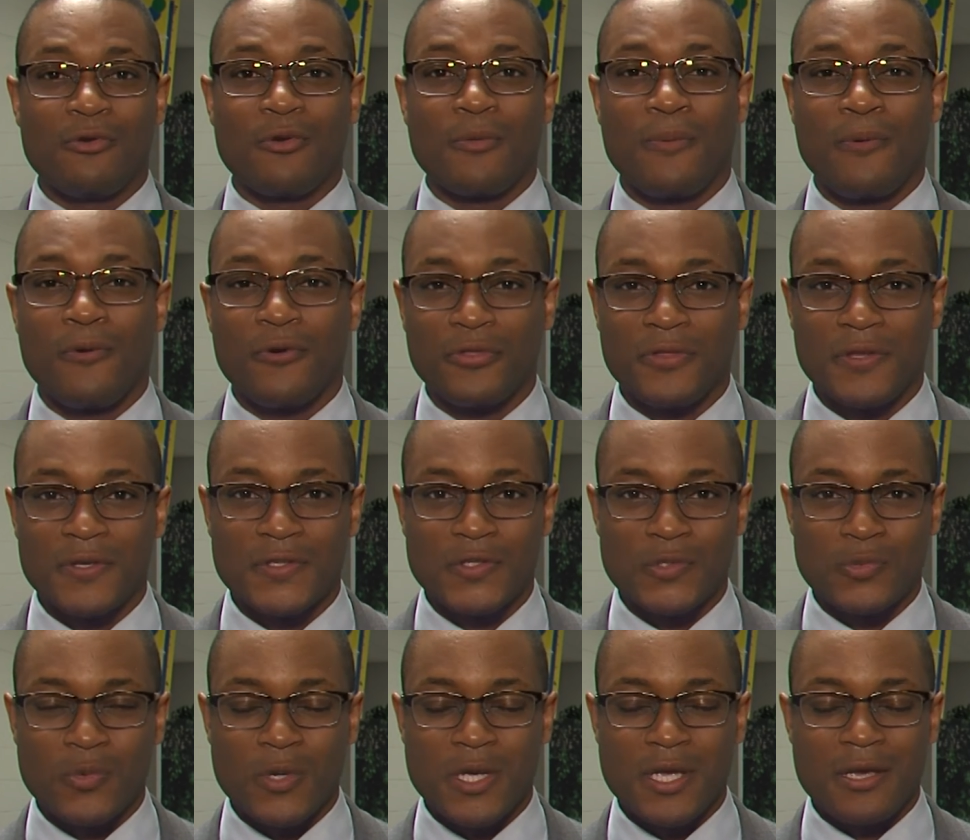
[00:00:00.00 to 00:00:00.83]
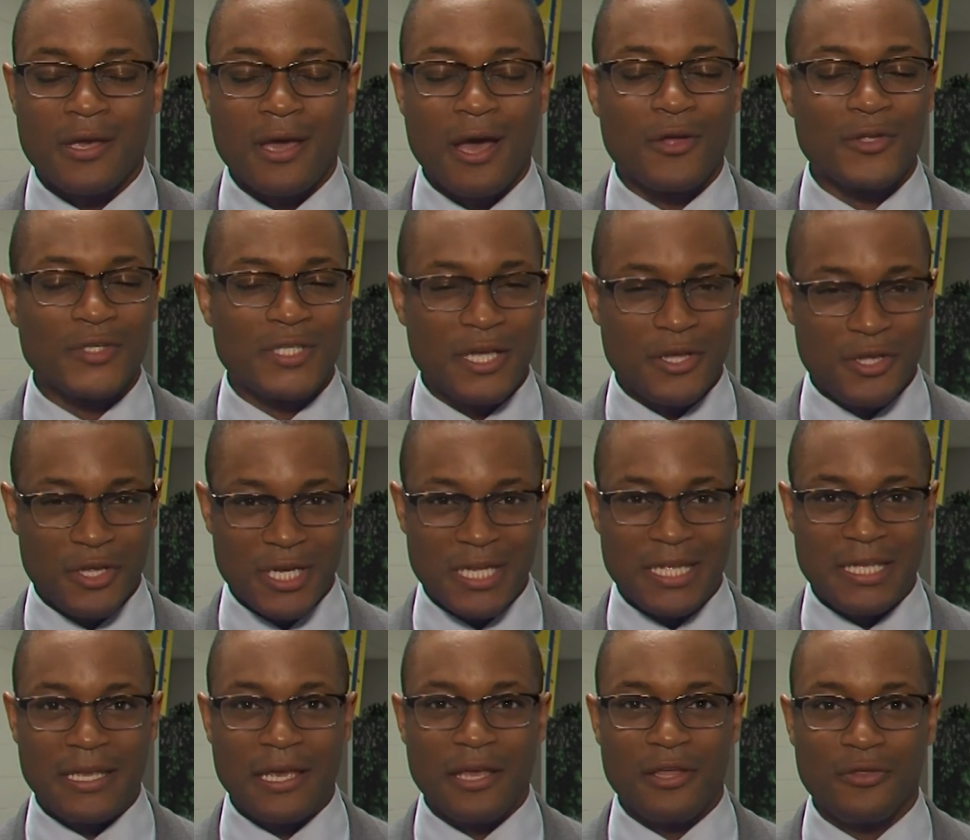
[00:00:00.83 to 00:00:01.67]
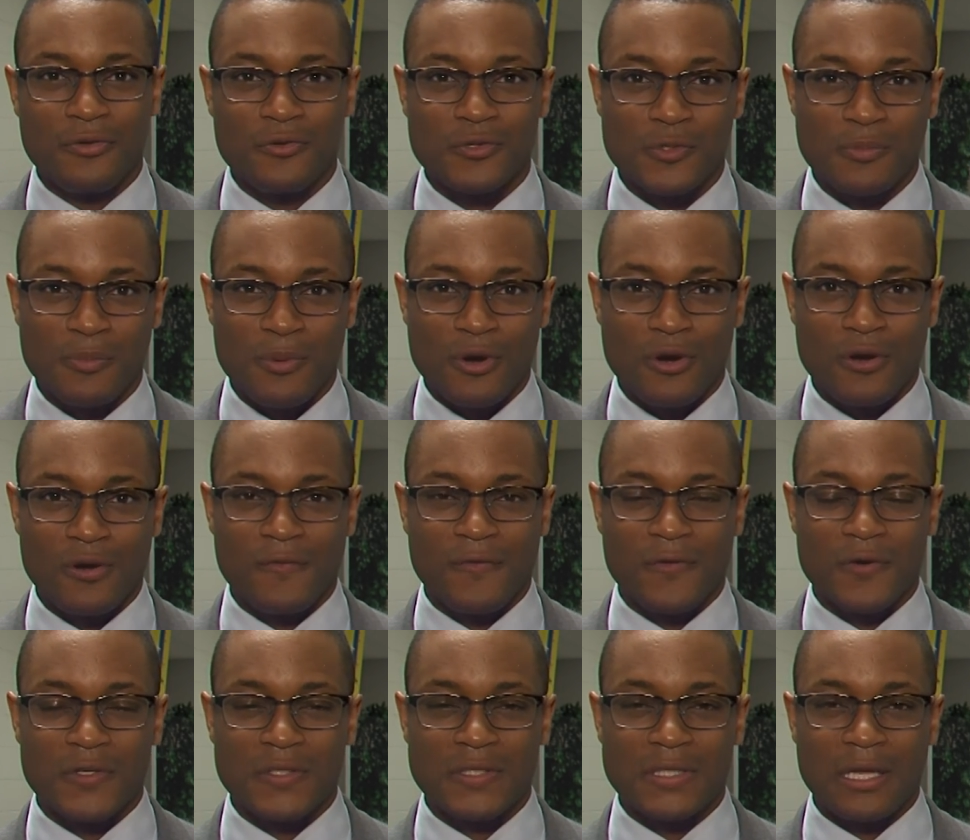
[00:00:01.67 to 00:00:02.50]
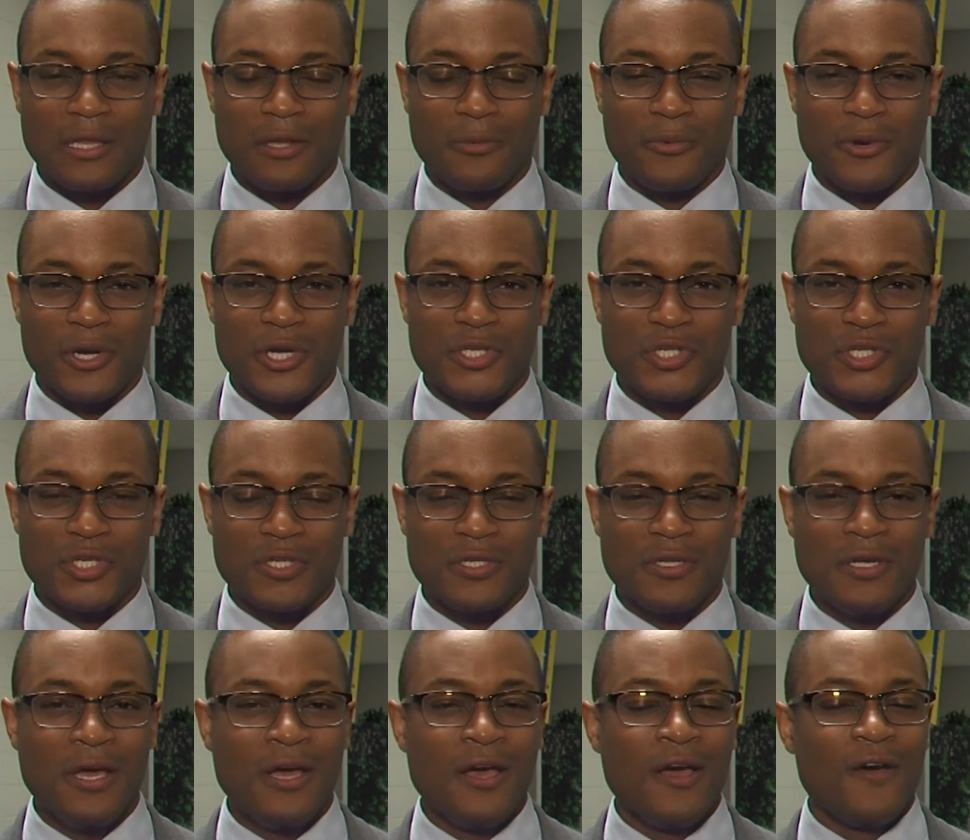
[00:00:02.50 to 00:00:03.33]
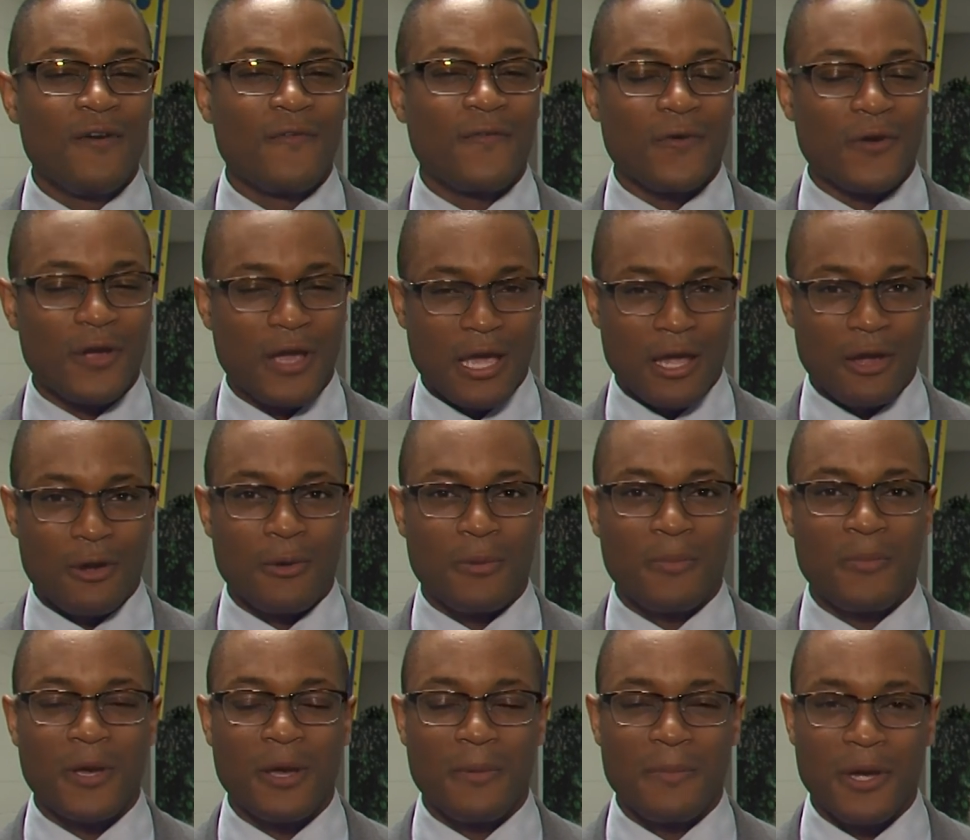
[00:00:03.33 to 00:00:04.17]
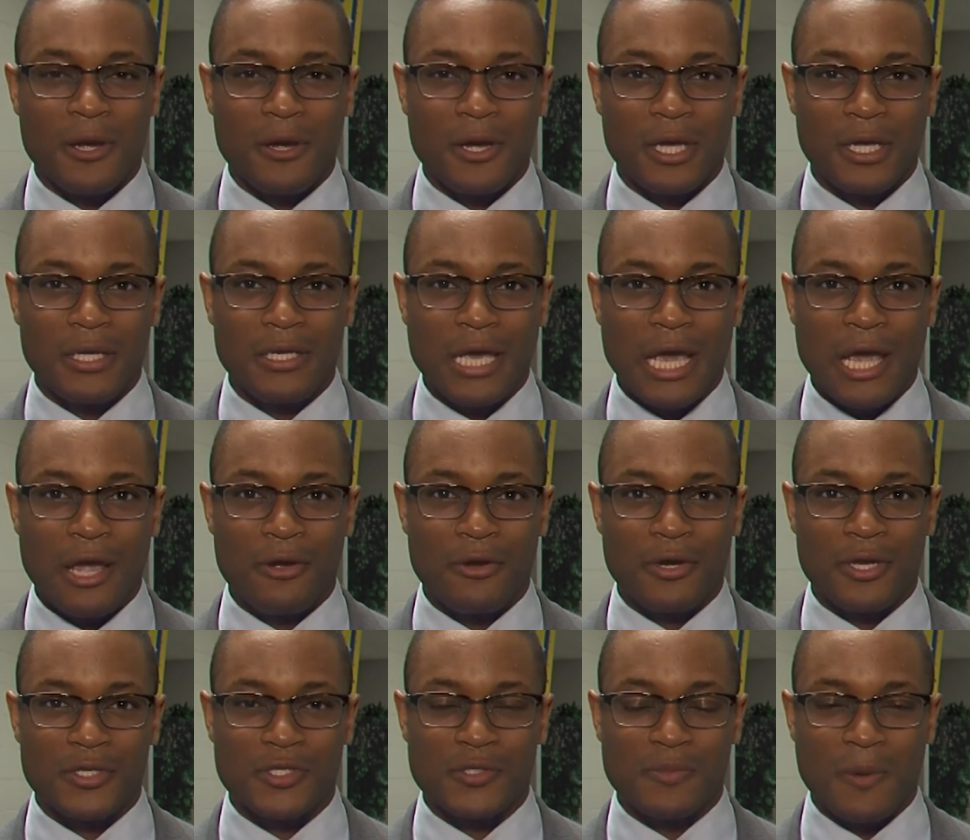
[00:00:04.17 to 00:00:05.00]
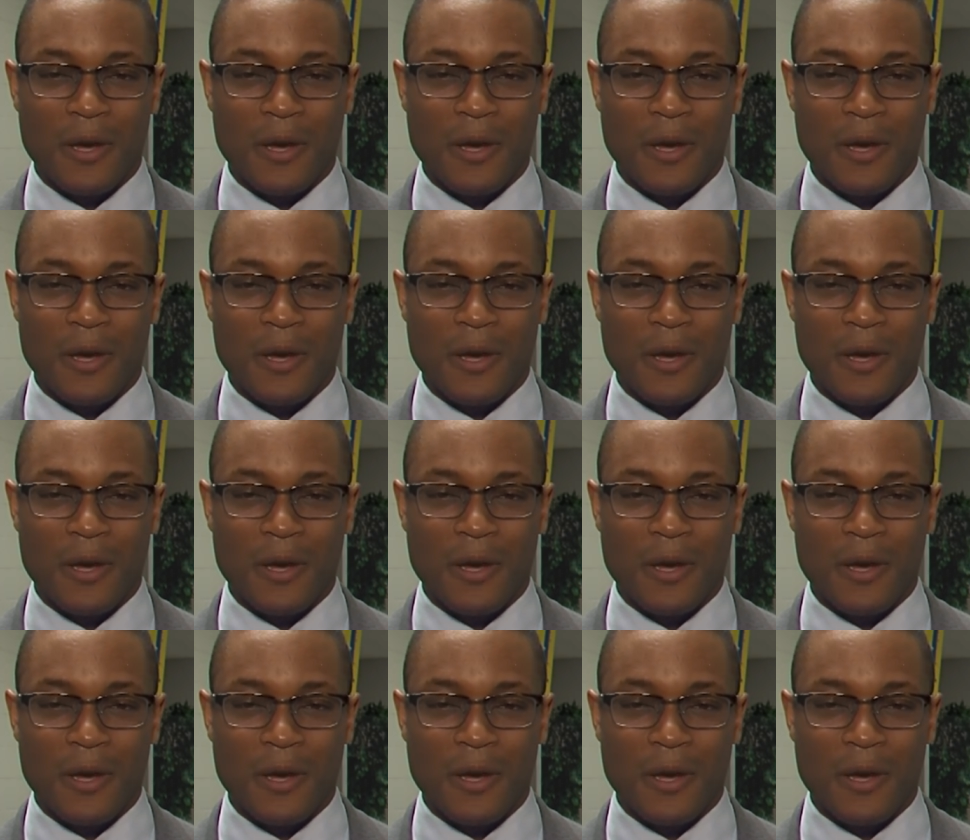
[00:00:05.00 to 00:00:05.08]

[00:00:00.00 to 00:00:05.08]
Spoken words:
Report this week, I'll take you to Gaithersburg for a celebration for Arab American Heritage